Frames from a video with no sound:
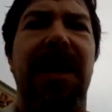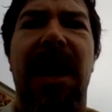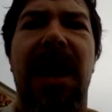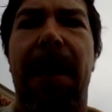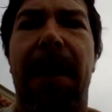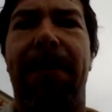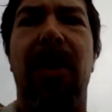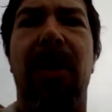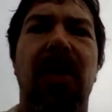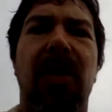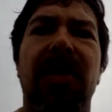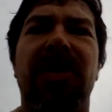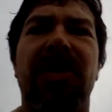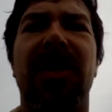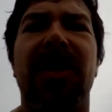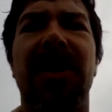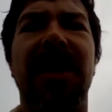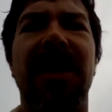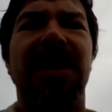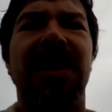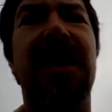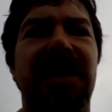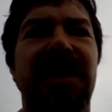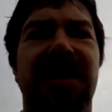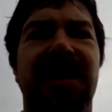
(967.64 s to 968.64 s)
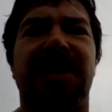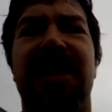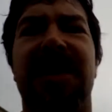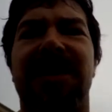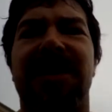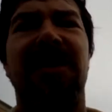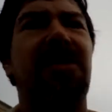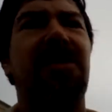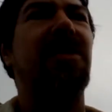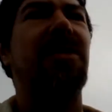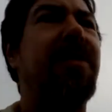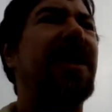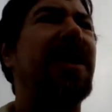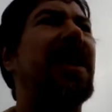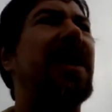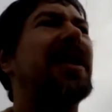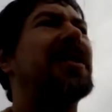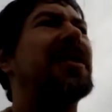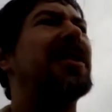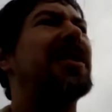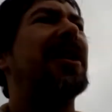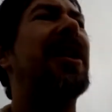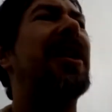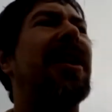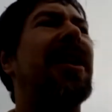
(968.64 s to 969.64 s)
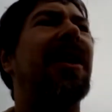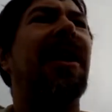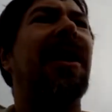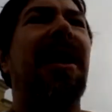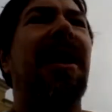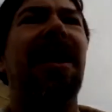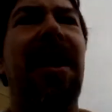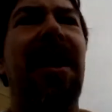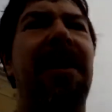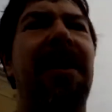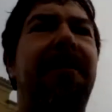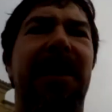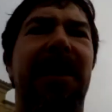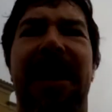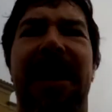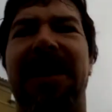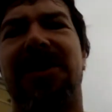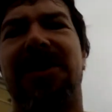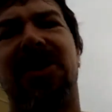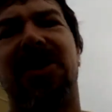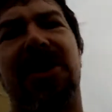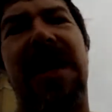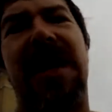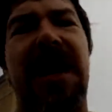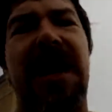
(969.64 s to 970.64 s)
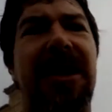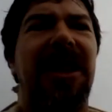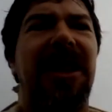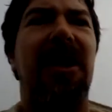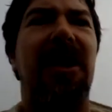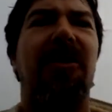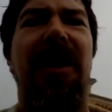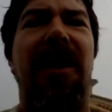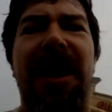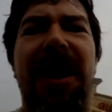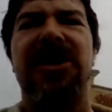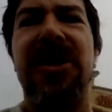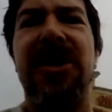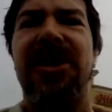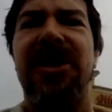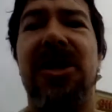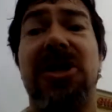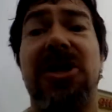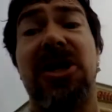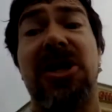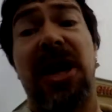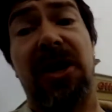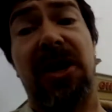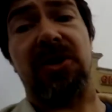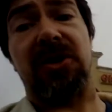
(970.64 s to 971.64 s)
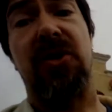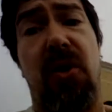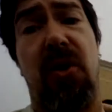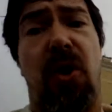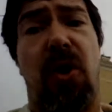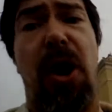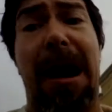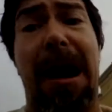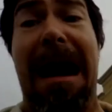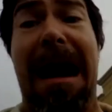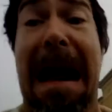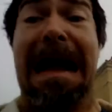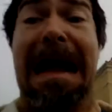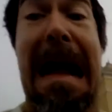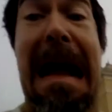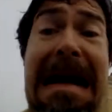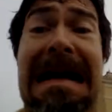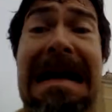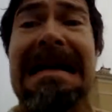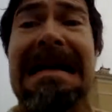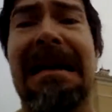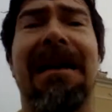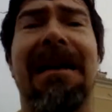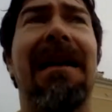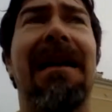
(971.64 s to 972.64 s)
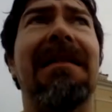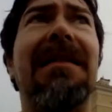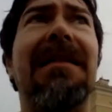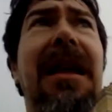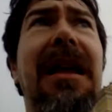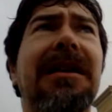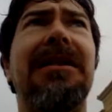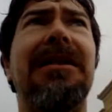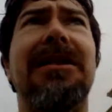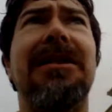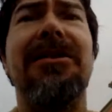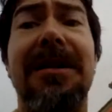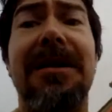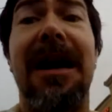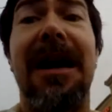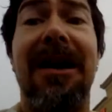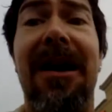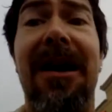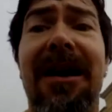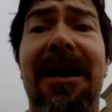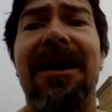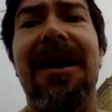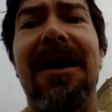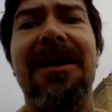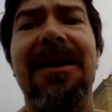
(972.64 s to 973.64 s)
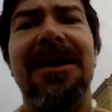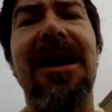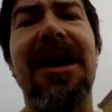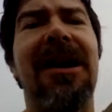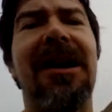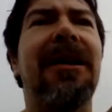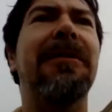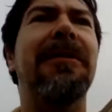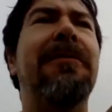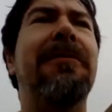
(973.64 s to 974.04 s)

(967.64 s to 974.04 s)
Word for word: cup holder just so it'll be easy. But turned out they were actually in the second drawer. Thank God.